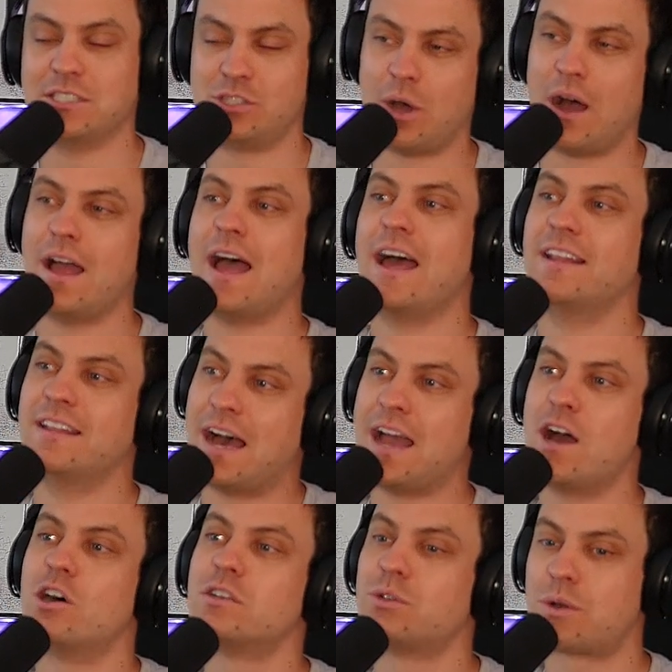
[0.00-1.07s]
And so I and
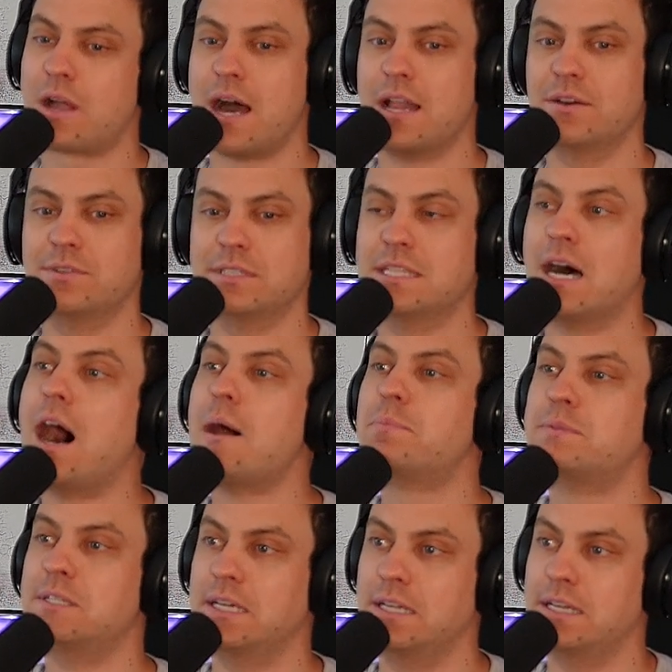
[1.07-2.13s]
I also kind of
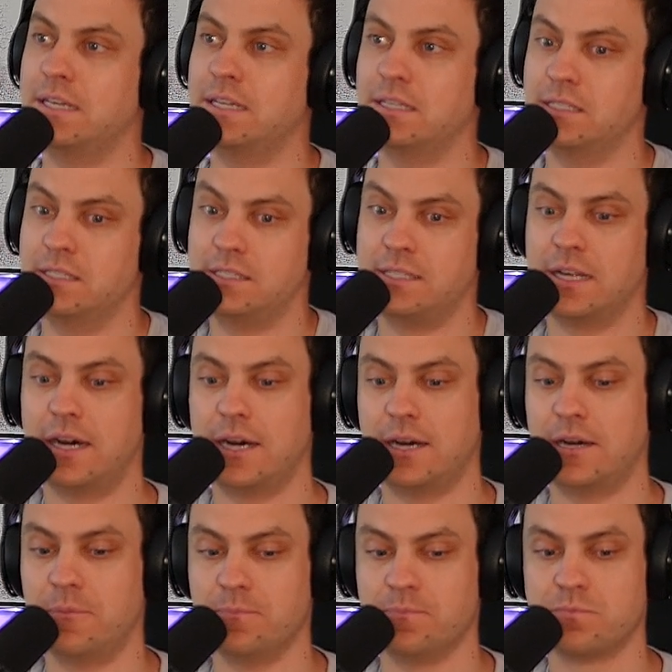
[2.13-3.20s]
adopted his.
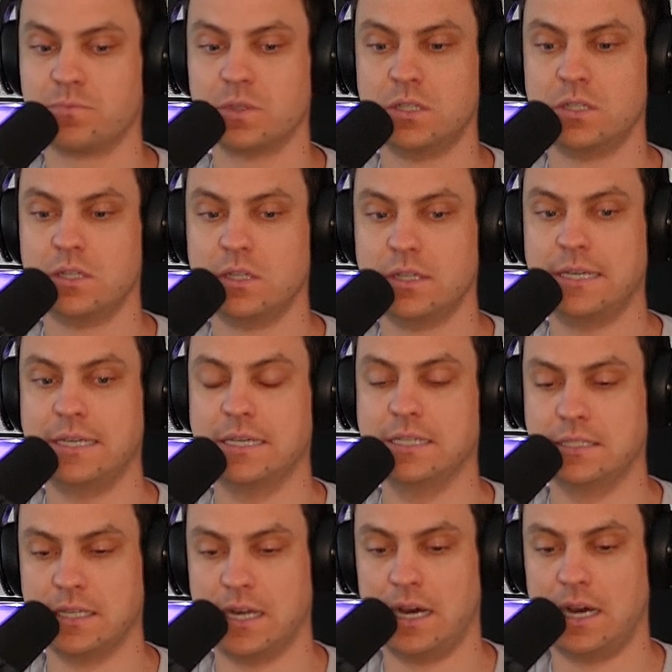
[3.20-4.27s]
Um,
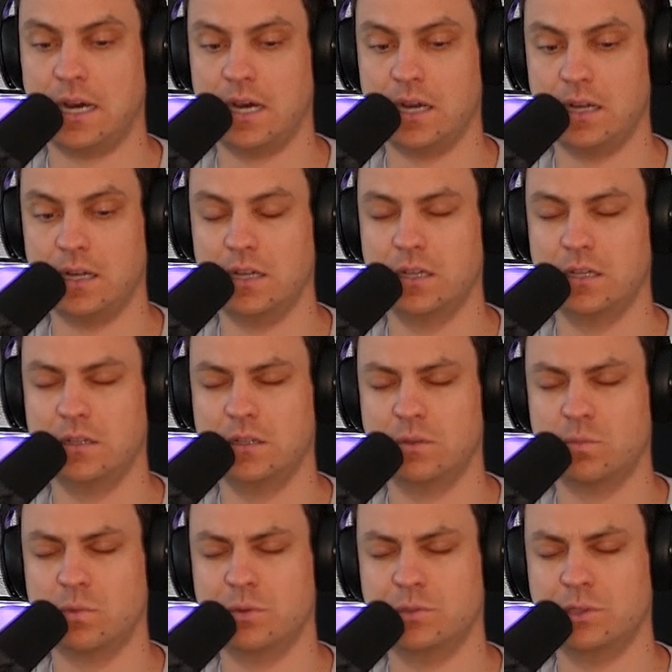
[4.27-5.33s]
his uh,
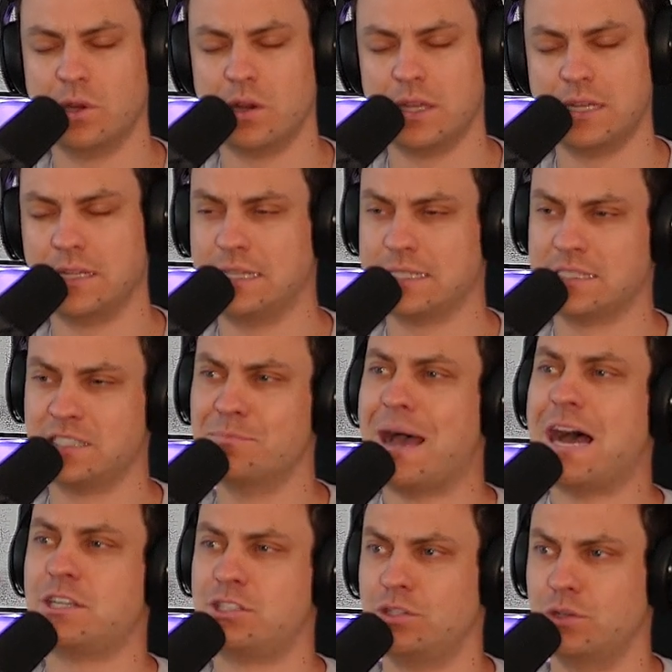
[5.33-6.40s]
what would you call that? Like a
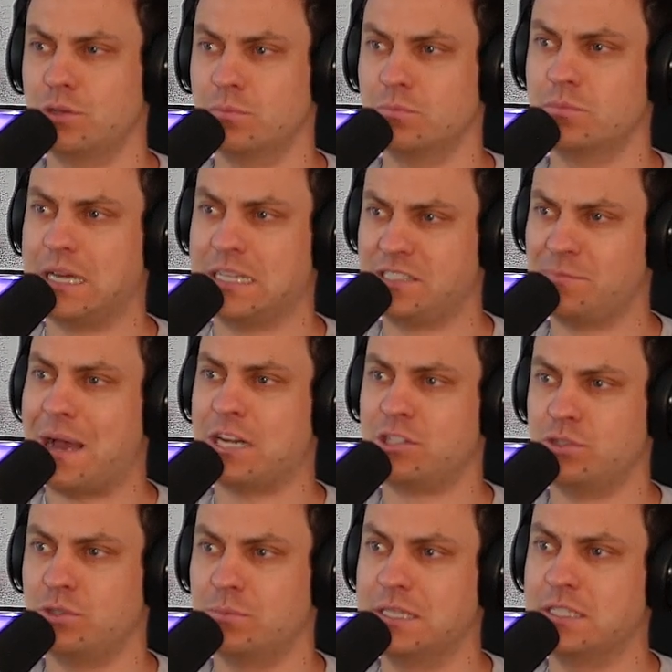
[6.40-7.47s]
smash zoom, that smash
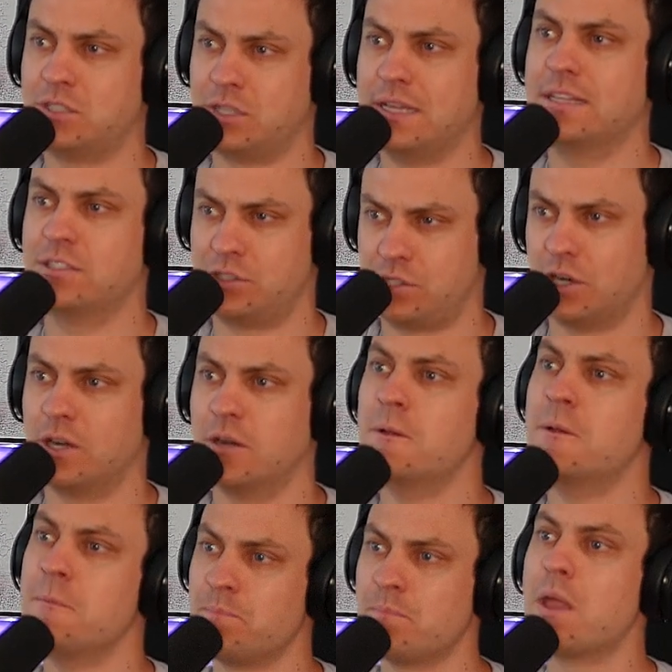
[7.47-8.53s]
zoom. in- yeah, yeah, yeah. His
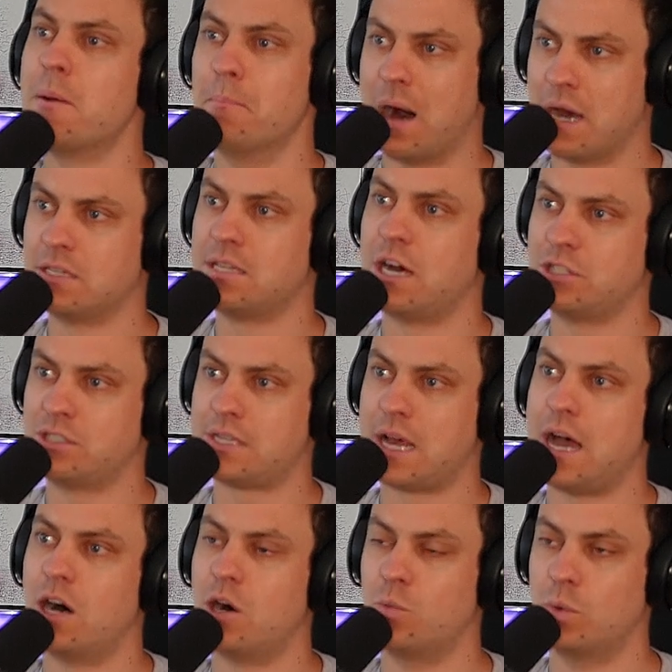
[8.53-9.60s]
transition montage
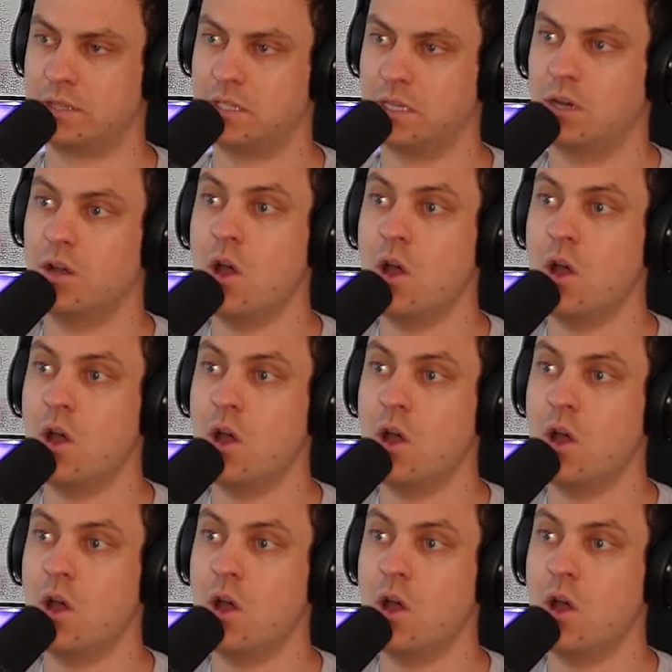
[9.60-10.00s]
style yeah, with yeah.